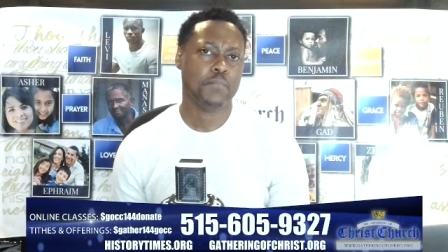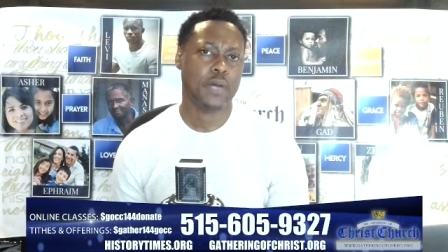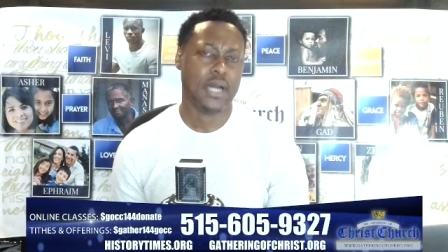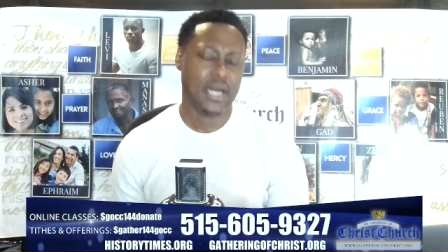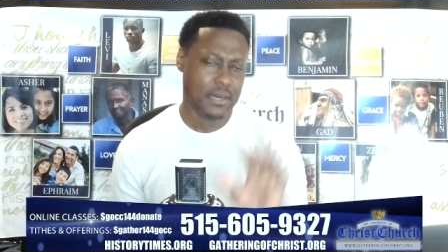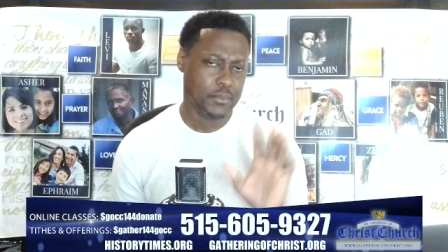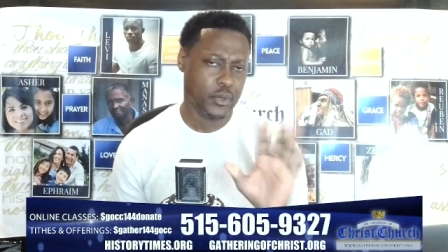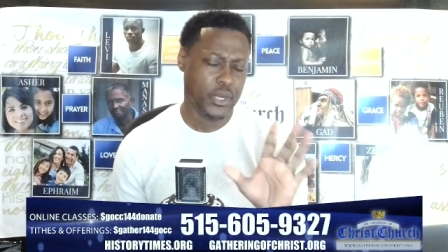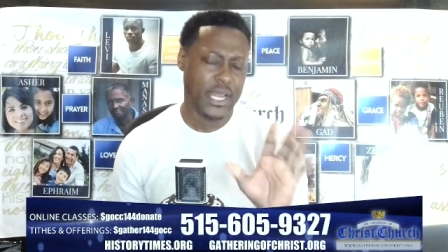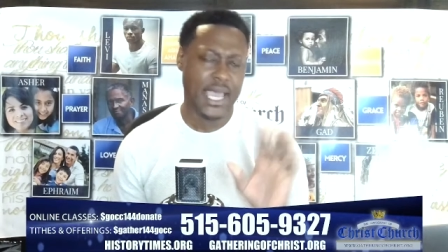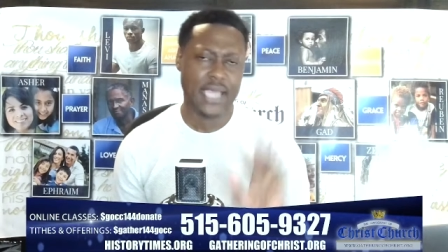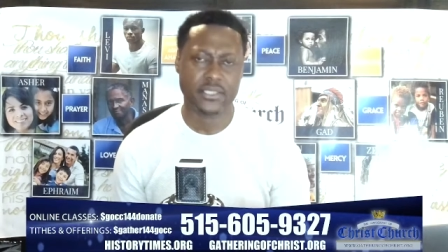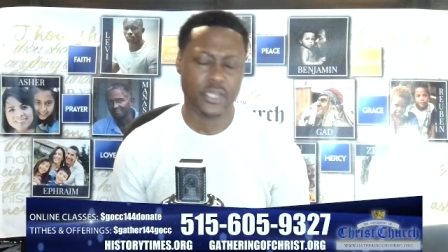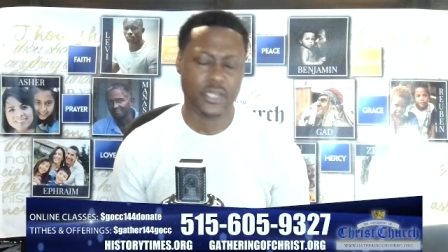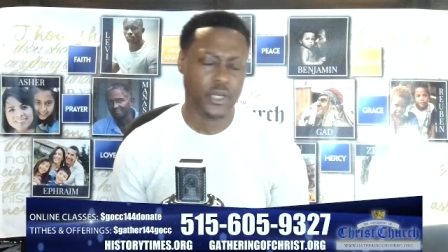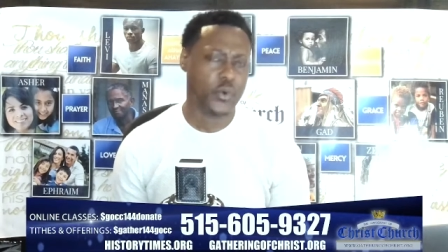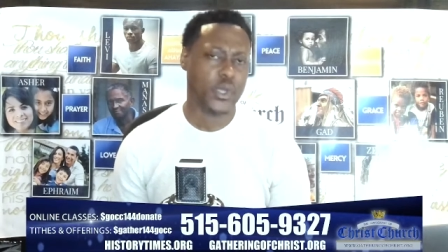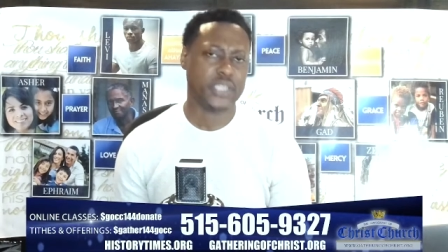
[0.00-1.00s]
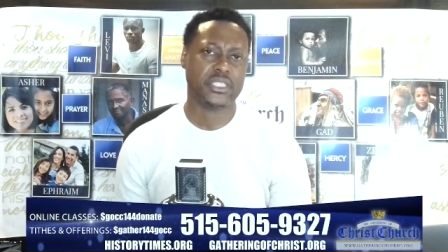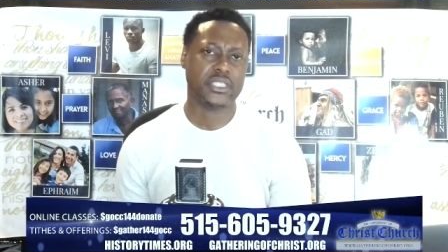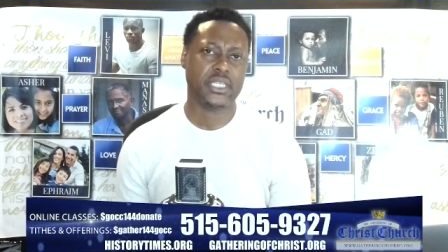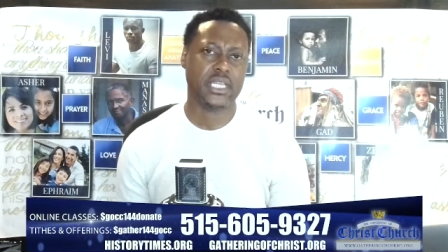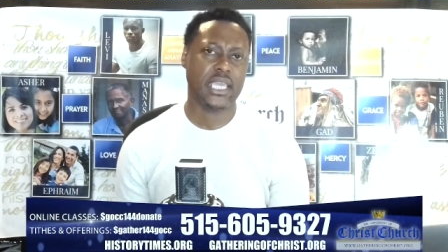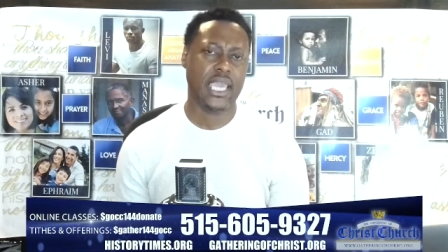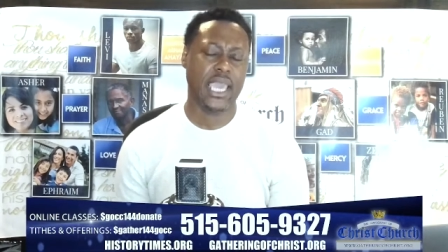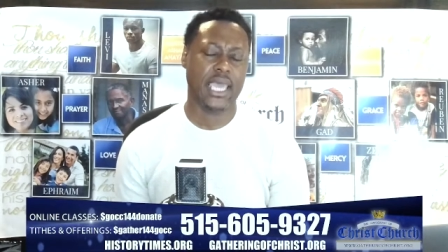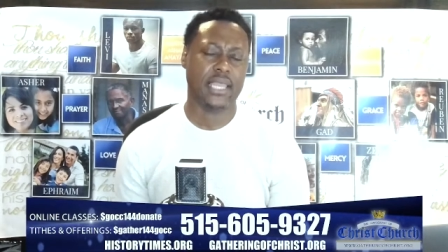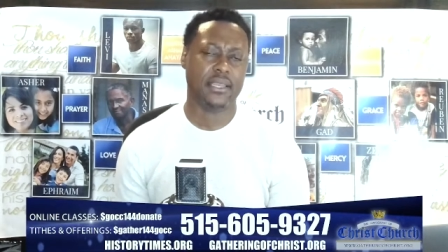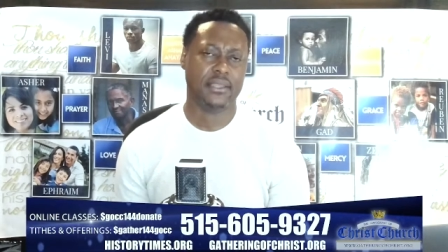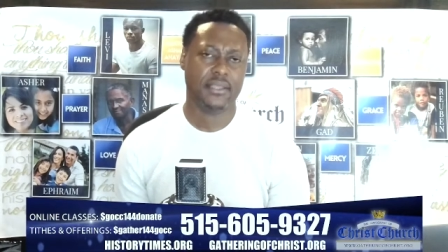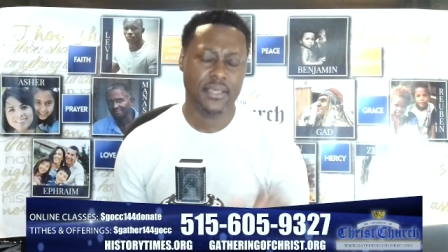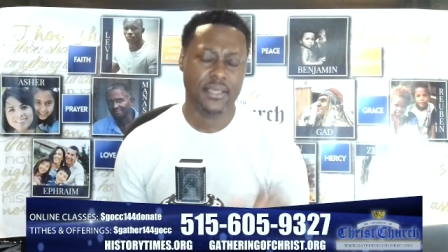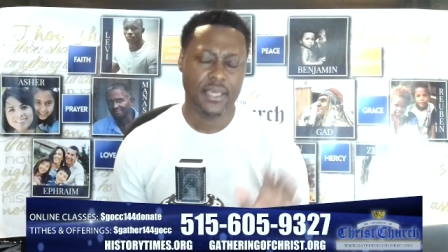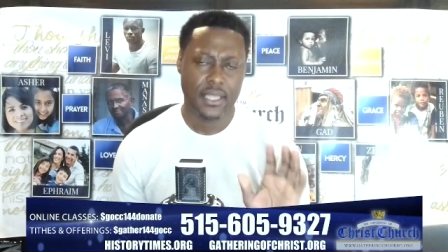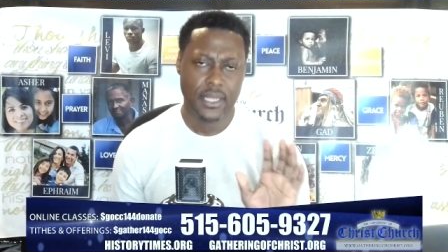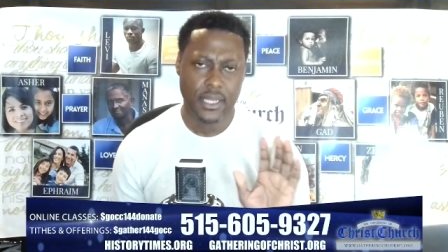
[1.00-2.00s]
I'm going to ask a question again.
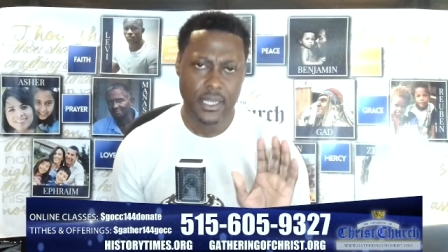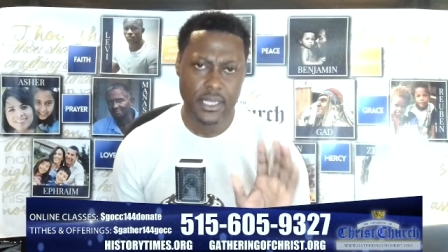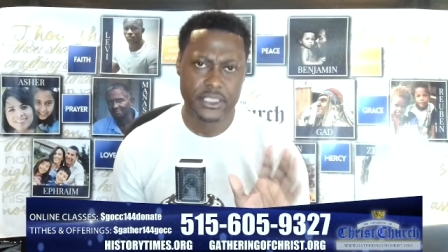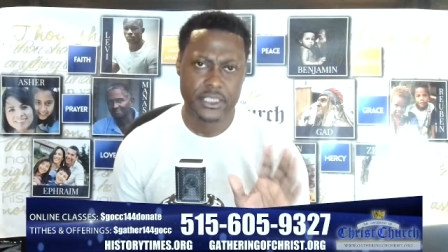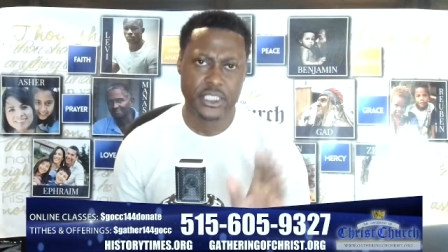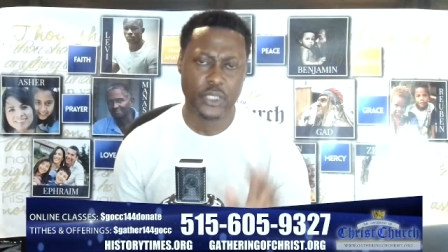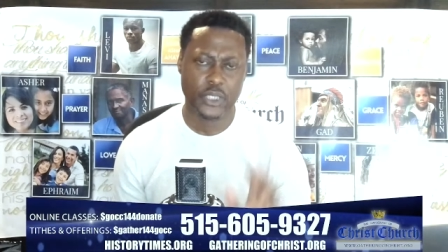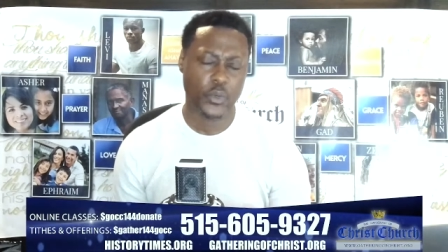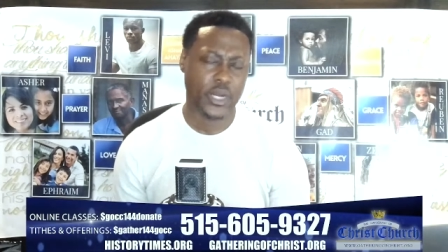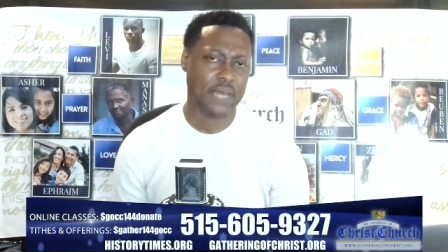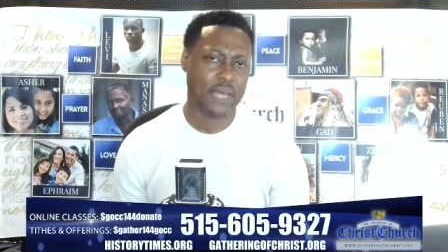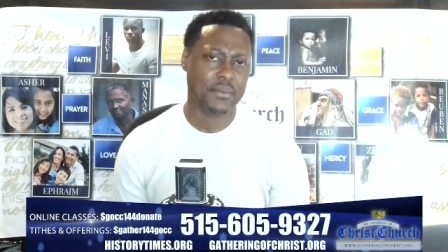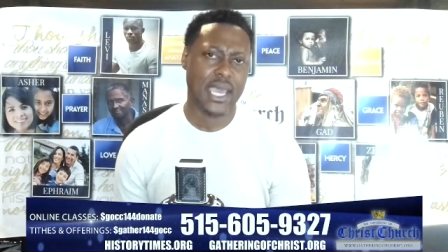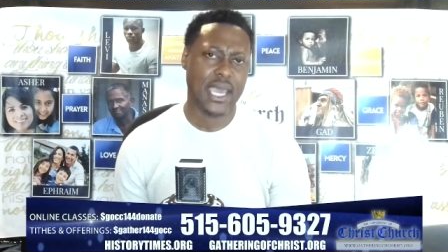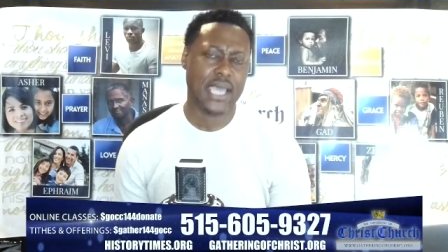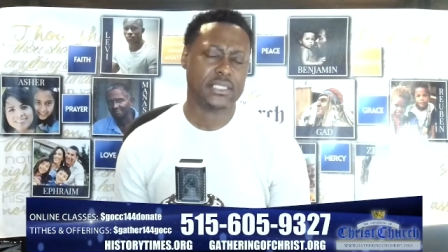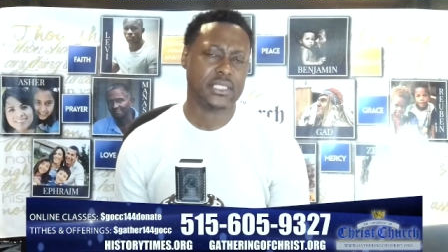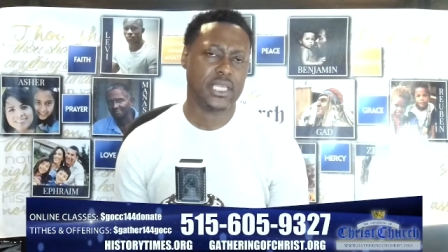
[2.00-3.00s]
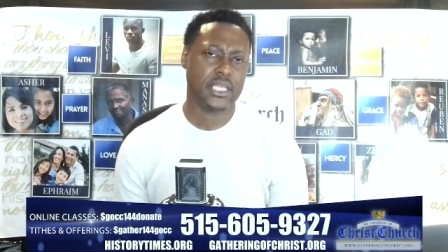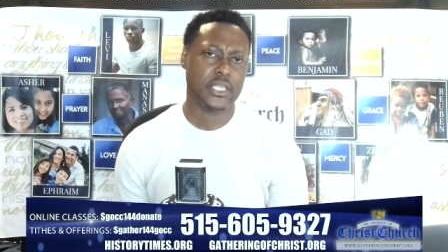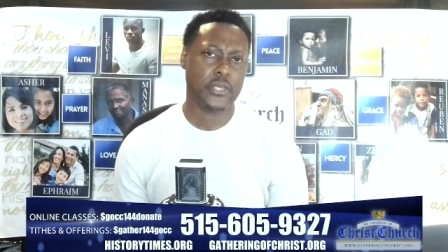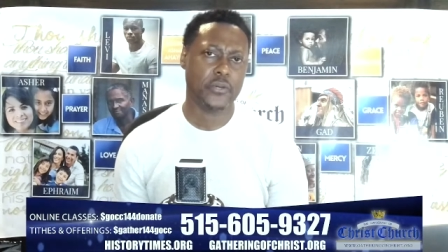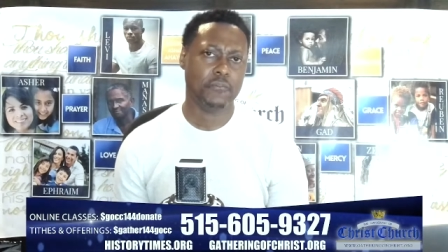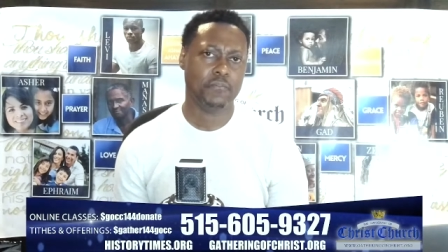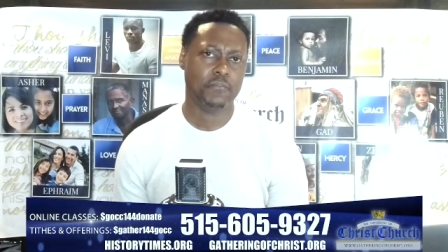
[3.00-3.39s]
Listen to what I'm asking you.